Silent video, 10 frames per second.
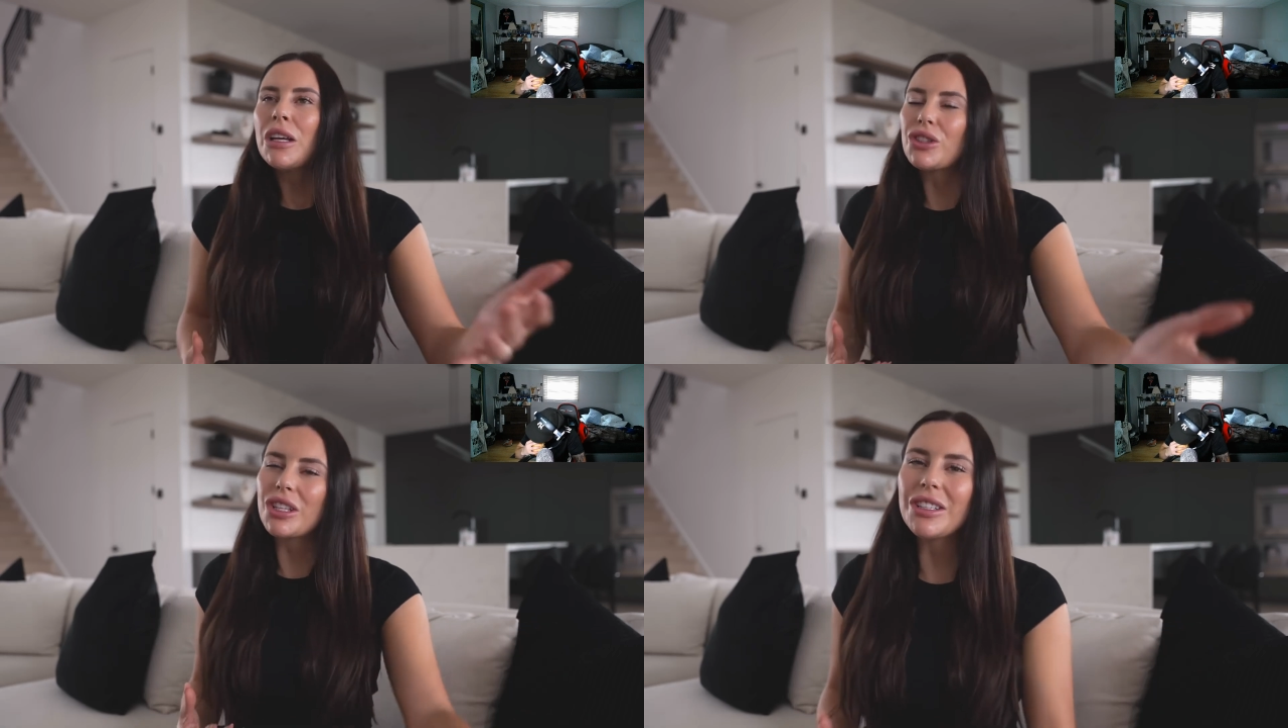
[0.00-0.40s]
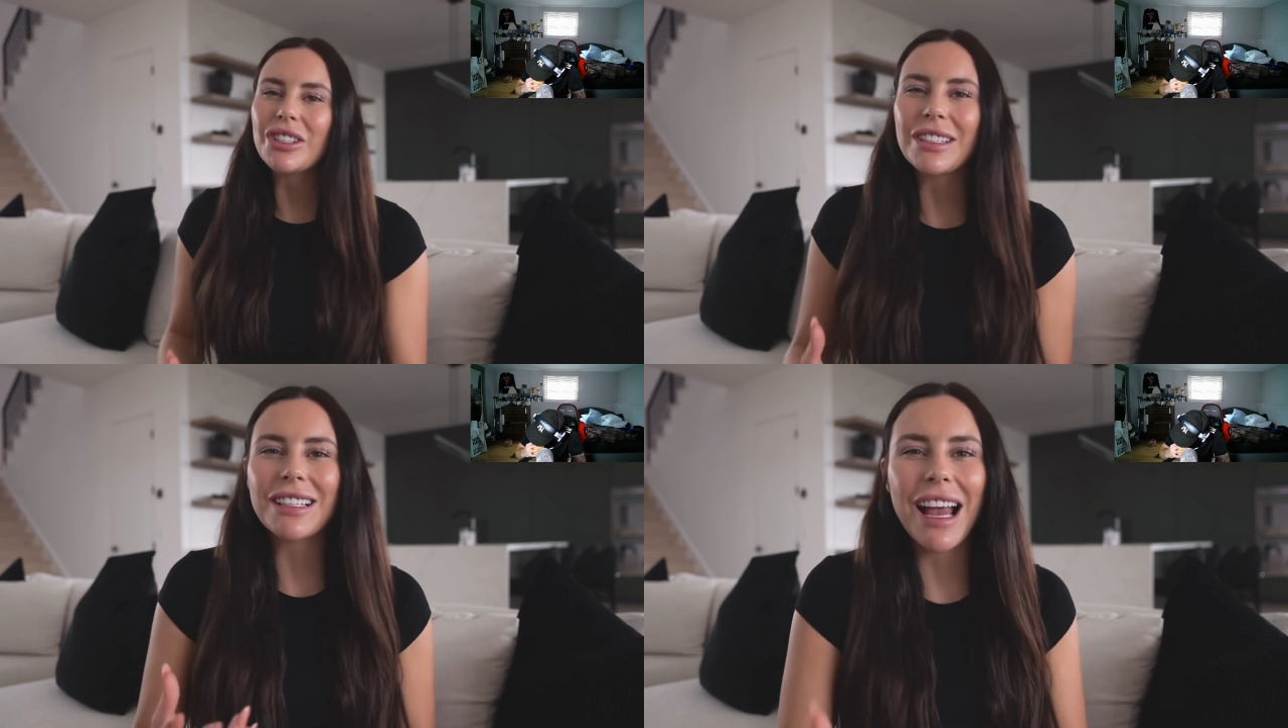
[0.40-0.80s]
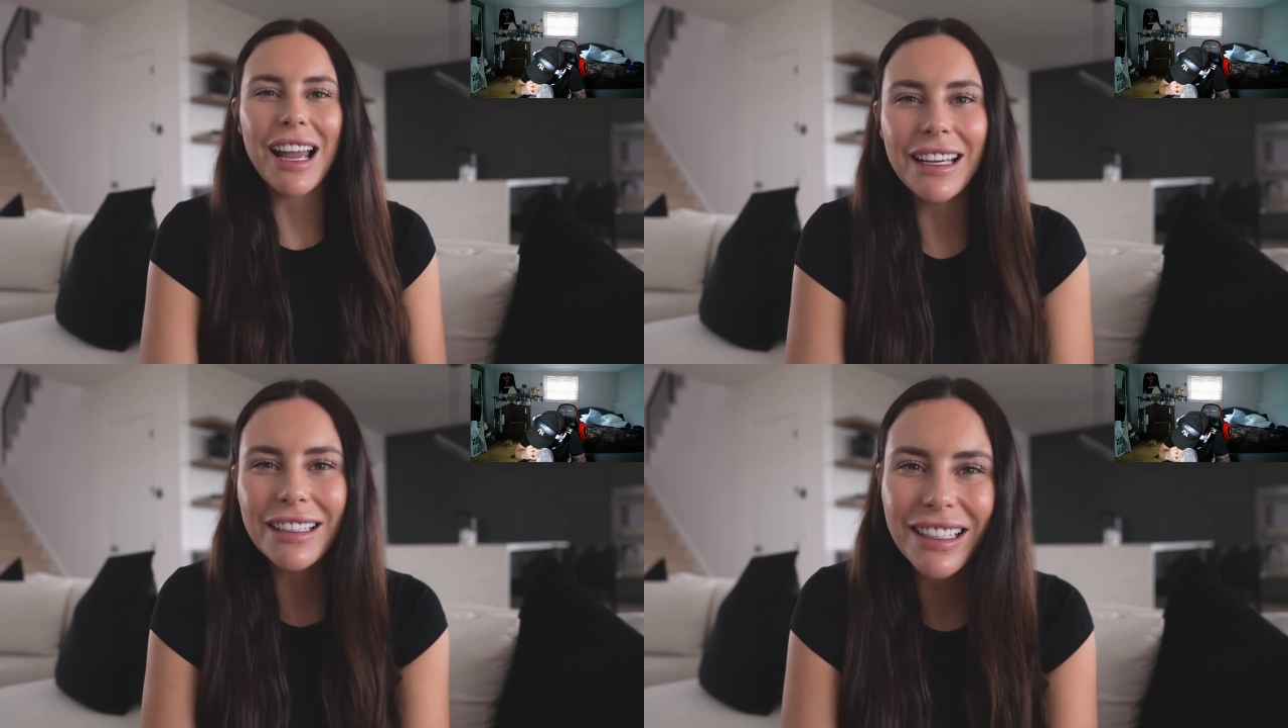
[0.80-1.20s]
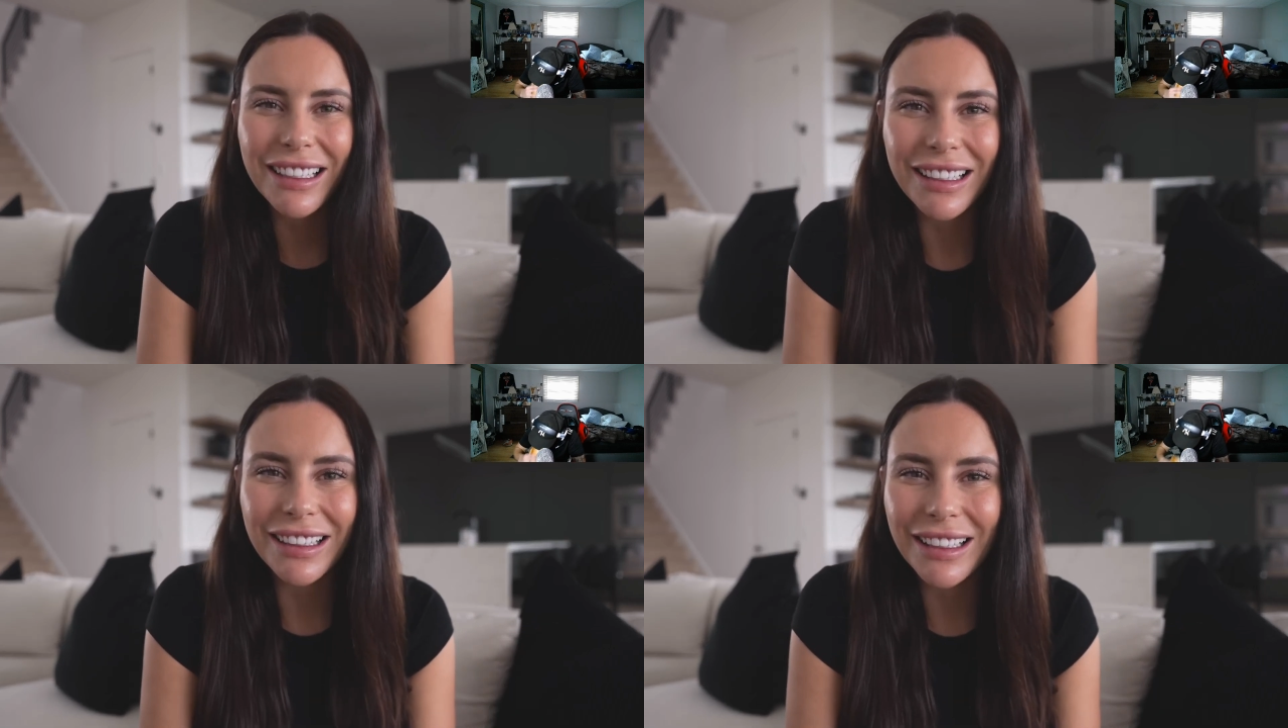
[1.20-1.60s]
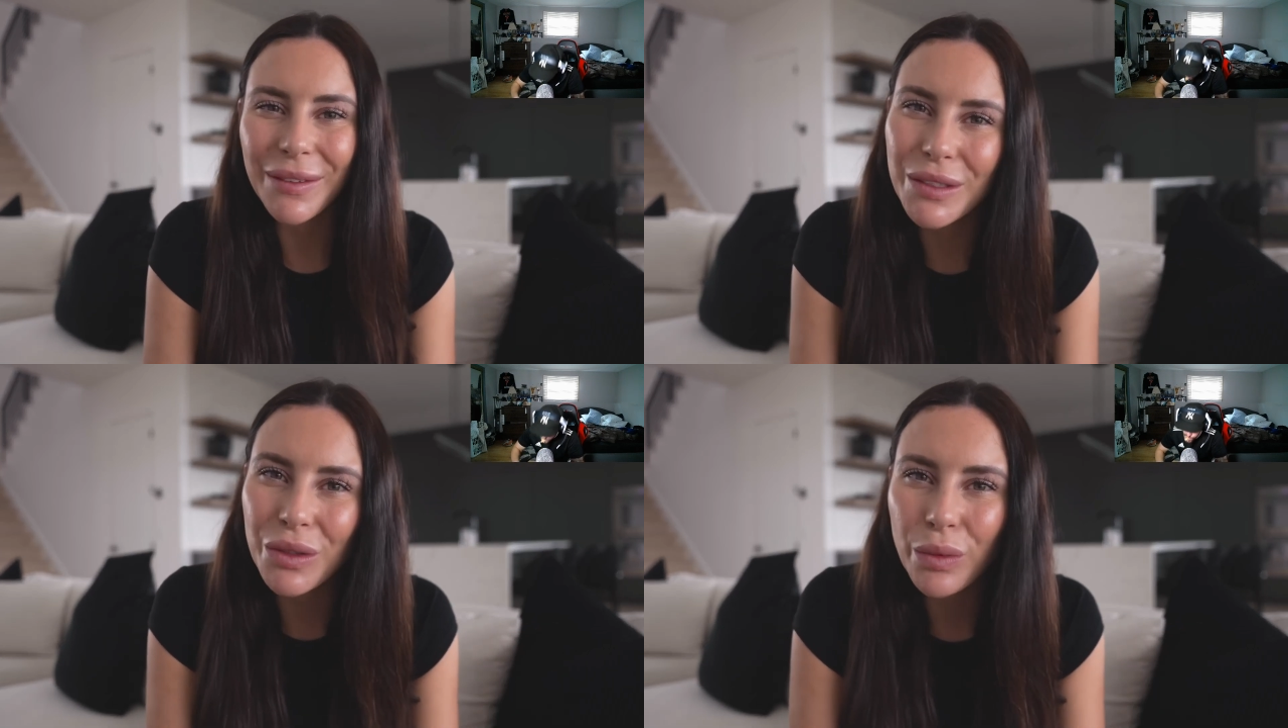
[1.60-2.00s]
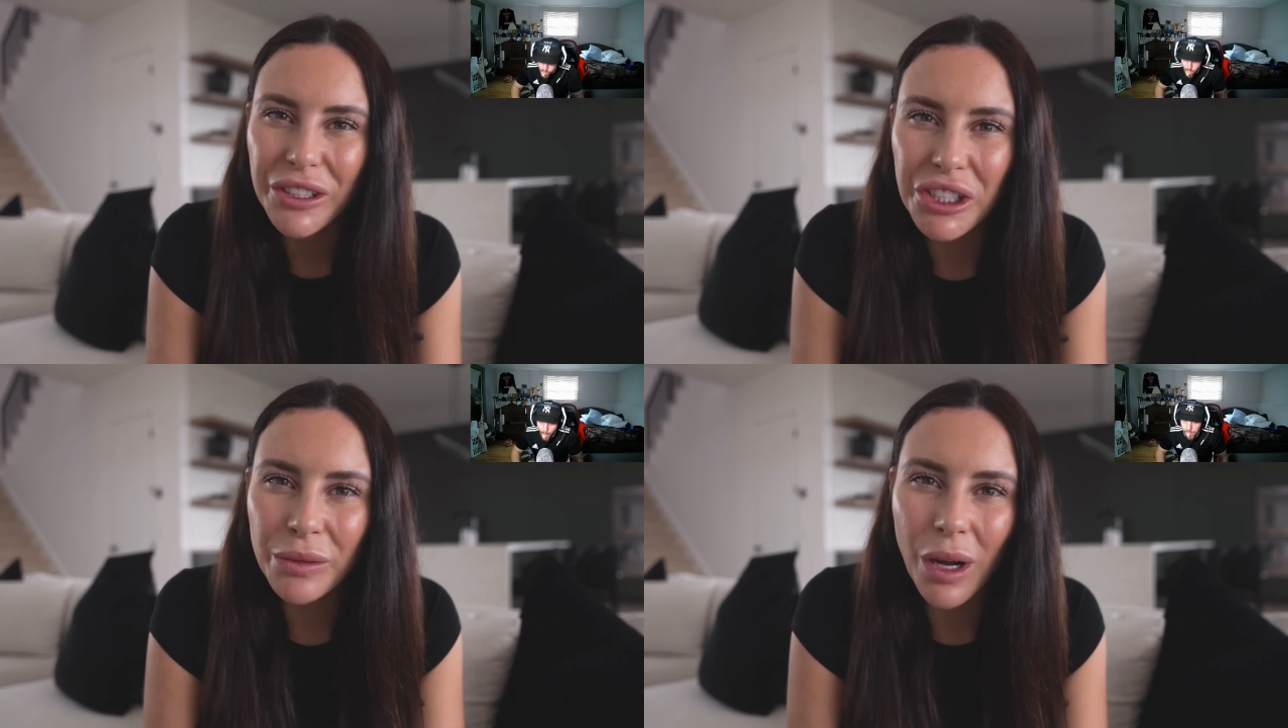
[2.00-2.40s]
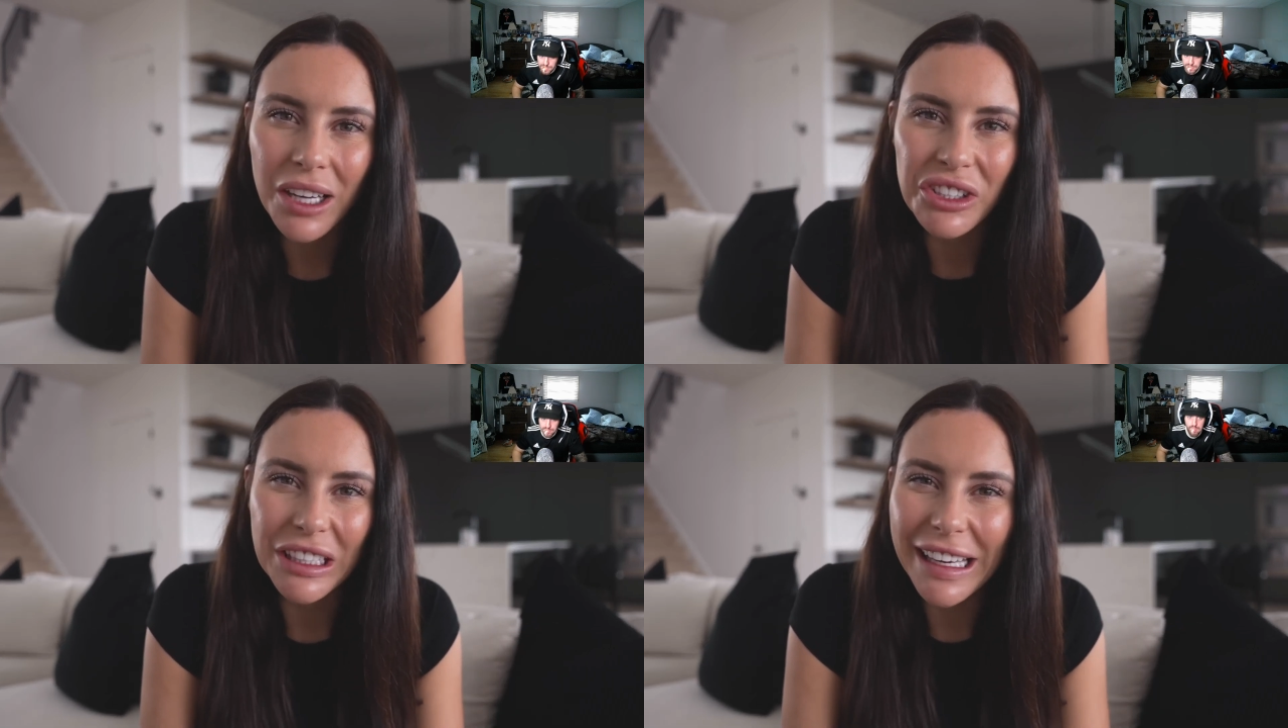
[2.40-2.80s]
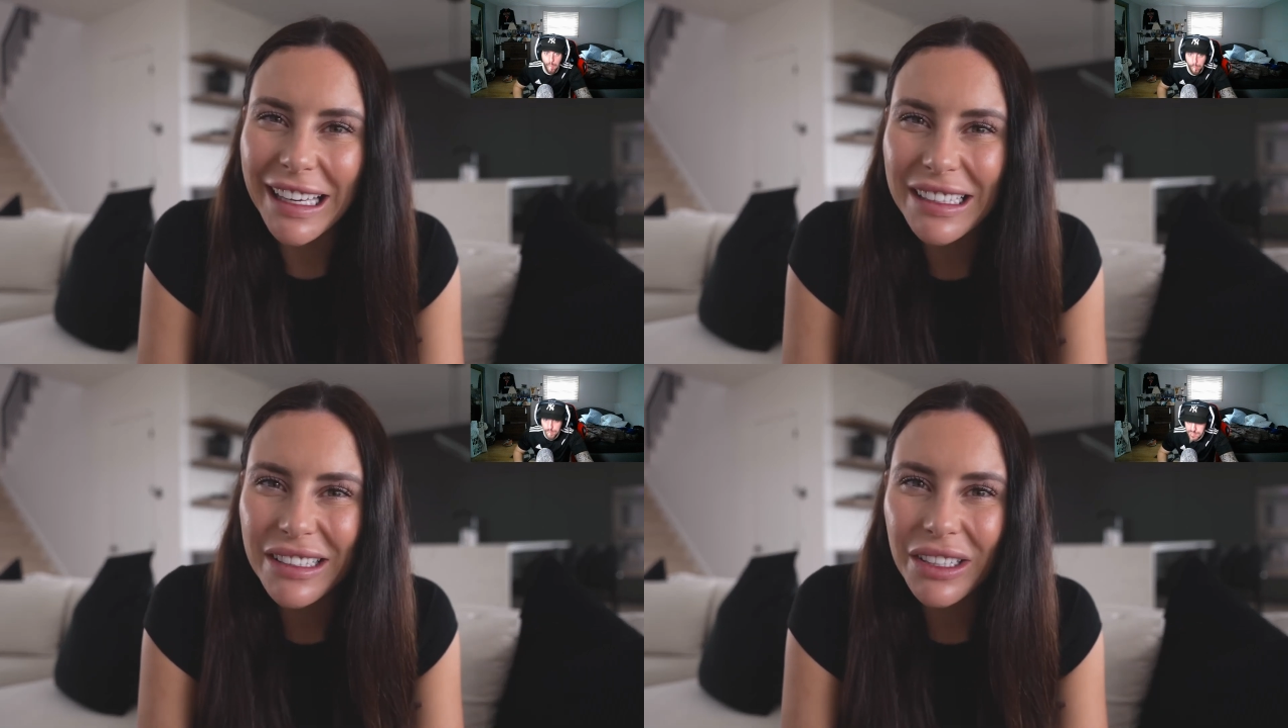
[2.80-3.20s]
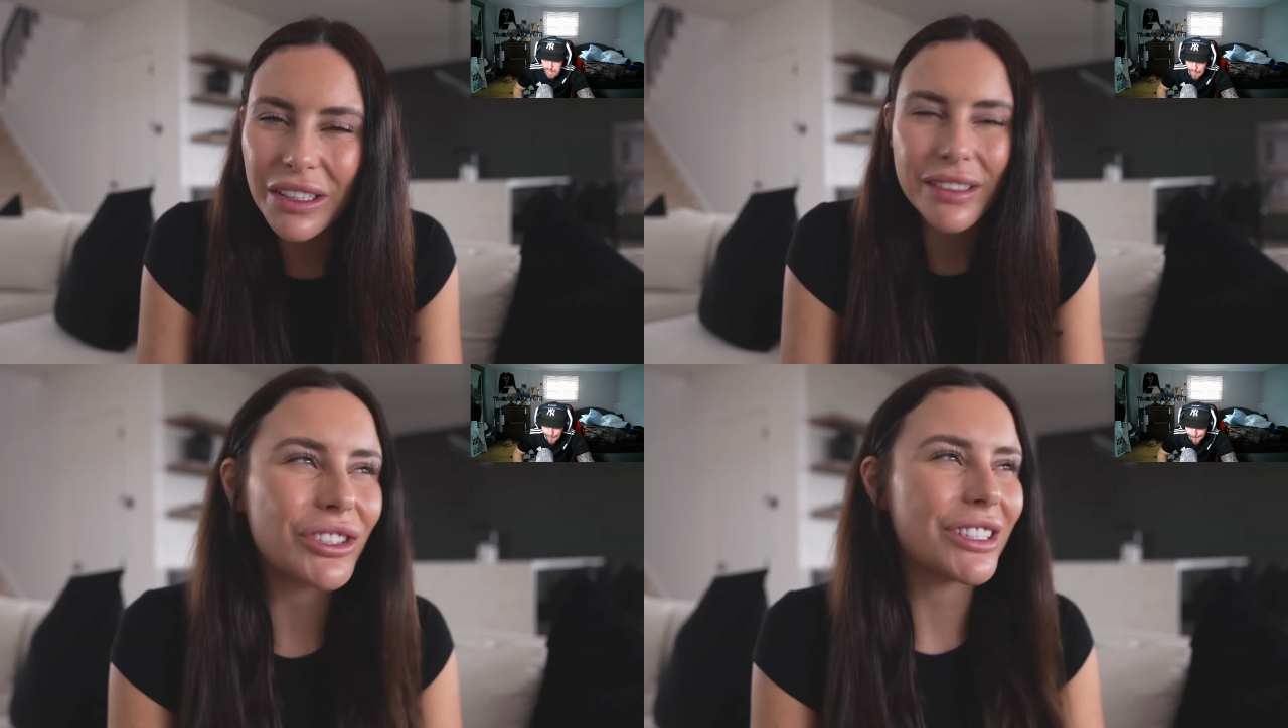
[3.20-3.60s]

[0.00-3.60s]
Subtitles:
she just kind of gives you wishy-washy answers.